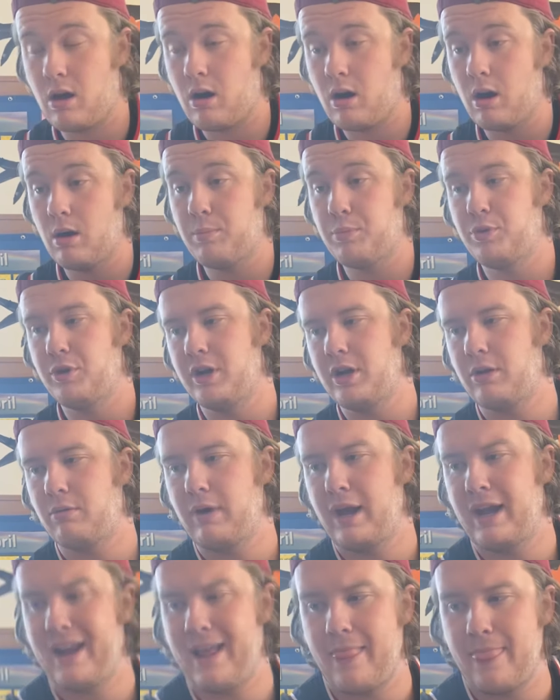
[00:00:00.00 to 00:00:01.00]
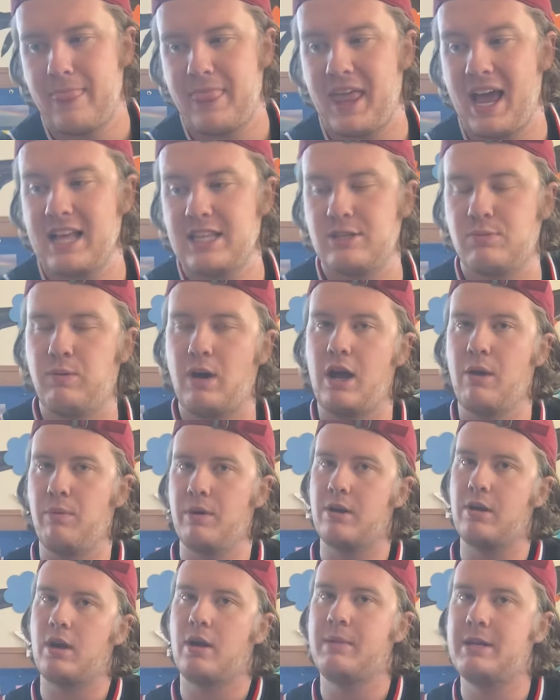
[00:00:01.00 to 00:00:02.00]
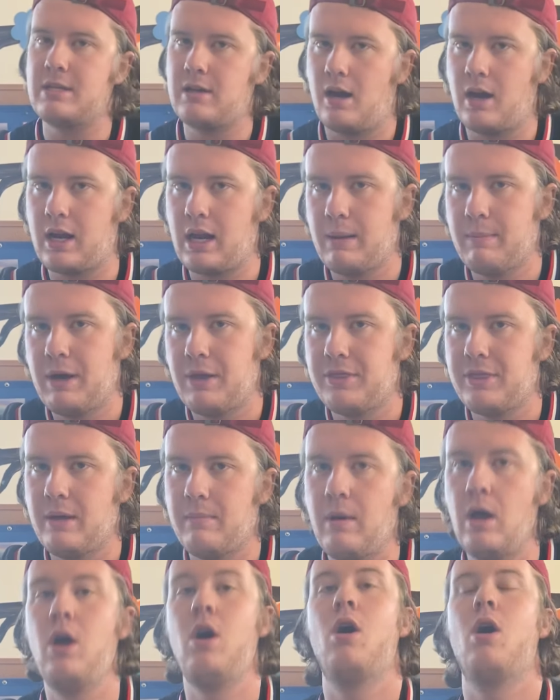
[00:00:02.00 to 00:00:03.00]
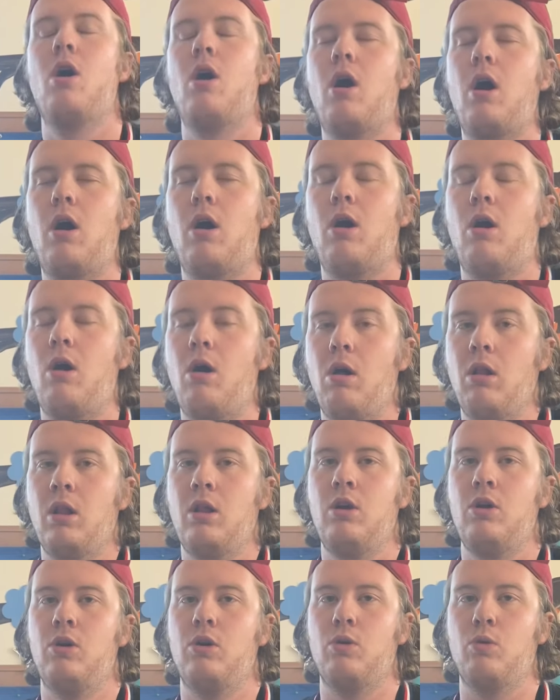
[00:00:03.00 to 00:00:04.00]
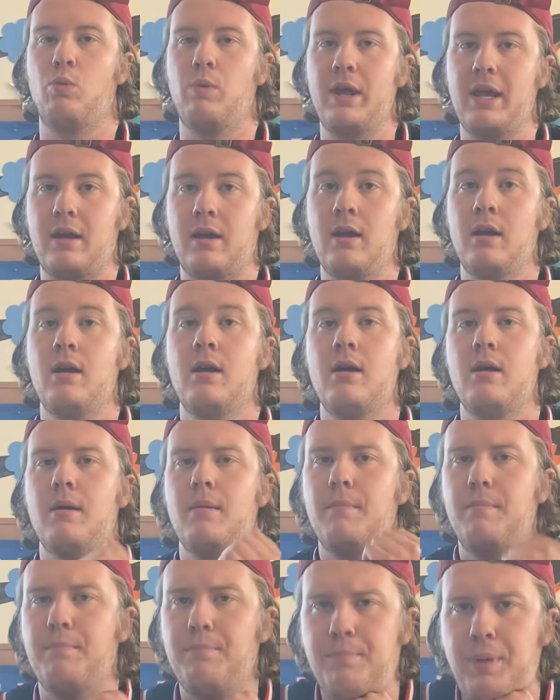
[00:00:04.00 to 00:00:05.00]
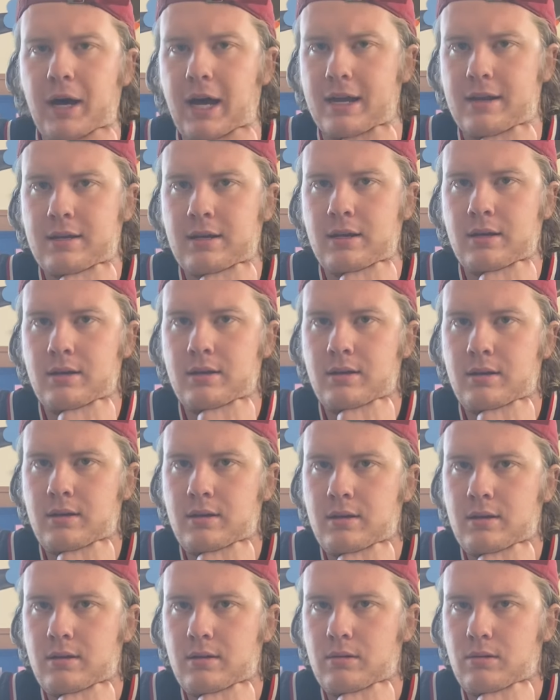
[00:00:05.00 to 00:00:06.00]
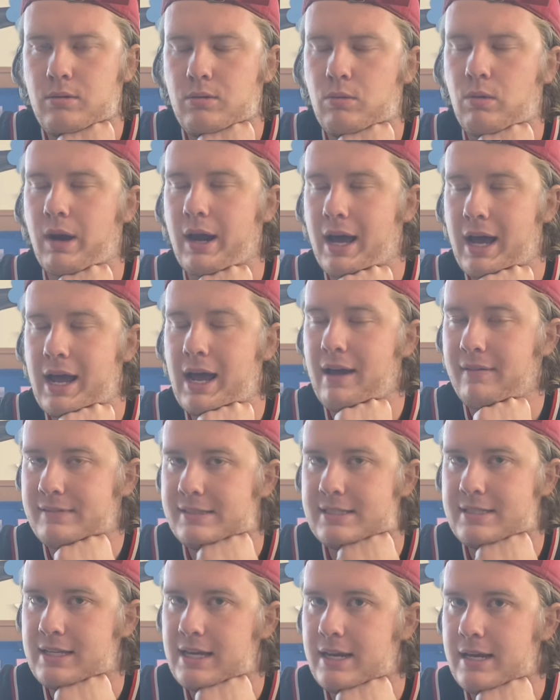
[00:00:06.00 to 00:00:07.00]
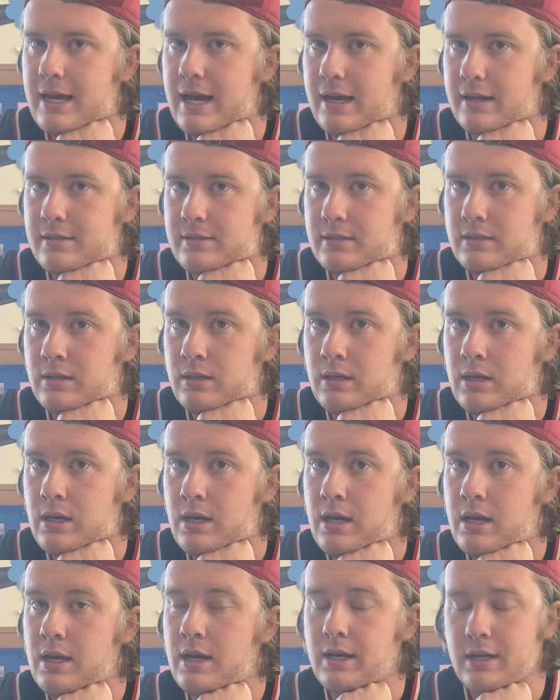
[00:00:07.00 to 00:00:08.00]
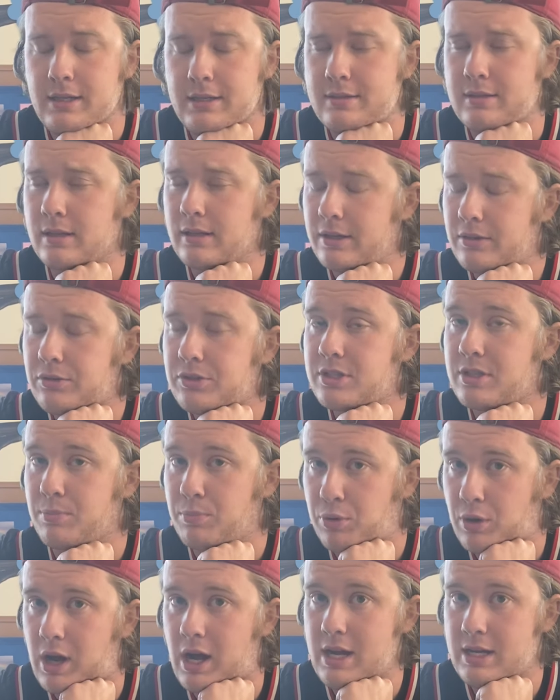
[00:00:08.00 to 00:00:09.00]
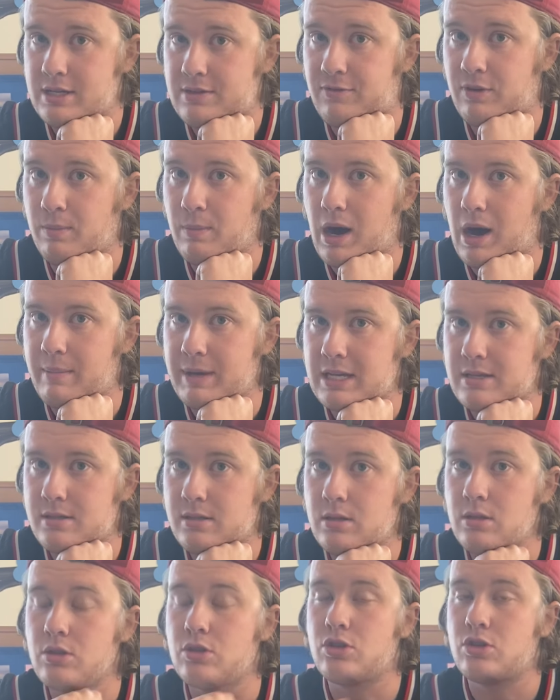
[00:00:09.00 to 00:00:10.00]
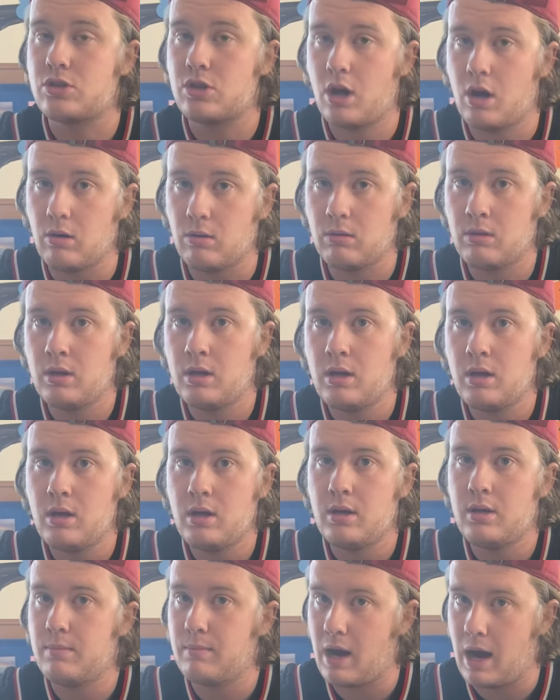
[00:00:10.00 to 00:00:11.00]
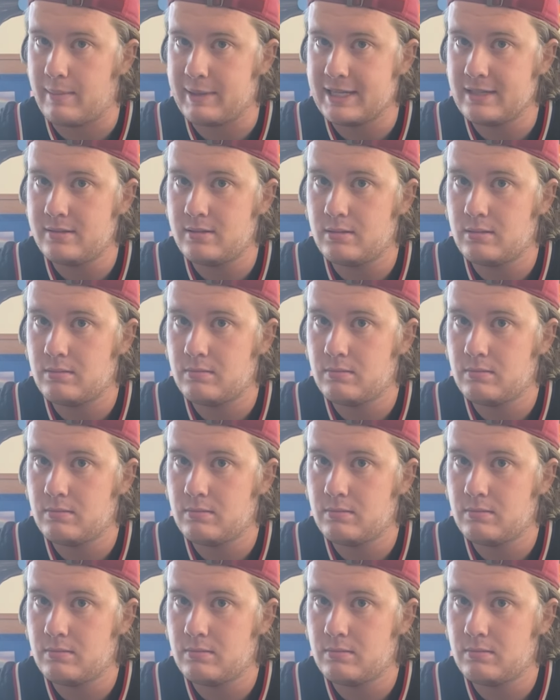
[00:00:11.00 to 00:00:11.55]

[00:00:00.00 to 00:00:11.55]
are pretty great, and that's why we are going to be talking about them all week. But what I have to say next is a little surprise for mommies. So, mommies,